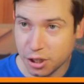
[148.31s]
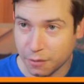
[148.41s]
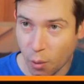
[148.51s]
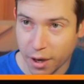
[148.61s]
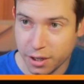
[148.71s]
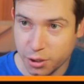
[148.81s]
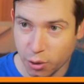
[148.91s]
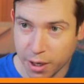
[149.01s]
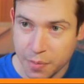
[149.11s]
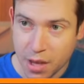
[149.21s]
If you wanted to
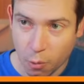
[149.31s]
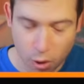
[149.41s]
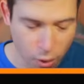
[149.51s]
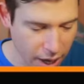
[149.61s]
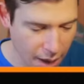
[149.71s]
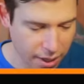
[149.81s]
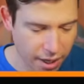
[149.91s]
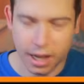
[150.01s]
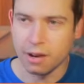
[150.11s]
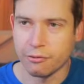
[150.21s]
join, we will be hopping
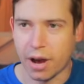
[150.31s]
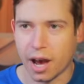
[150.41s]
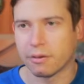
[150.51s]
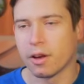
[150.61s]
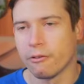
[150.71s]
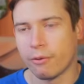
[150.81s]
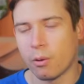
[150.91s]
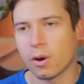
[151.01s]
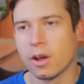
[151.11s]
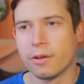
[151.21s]
in 5,
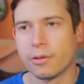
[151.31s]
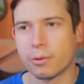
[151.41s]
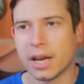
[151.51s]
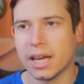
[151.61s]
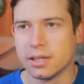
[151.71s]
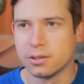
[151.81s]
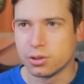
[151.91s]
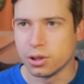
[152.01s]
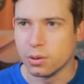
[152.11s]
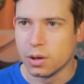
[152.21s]
4, 3,
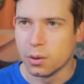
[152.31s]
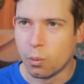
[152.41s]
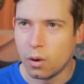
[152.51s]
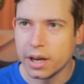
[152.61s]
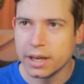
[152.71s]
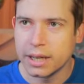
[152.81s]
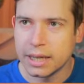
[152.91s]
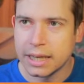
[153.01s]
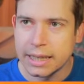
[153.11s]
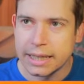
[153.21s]
2, 1.
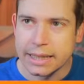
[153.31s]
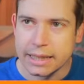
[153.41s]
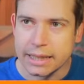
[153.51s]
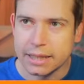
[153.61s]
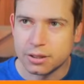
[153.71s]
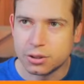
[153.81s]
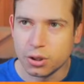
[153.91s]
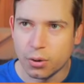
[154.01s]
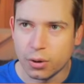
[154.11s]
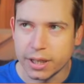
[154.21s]
Let's
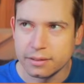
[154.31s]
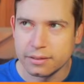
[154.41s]
join.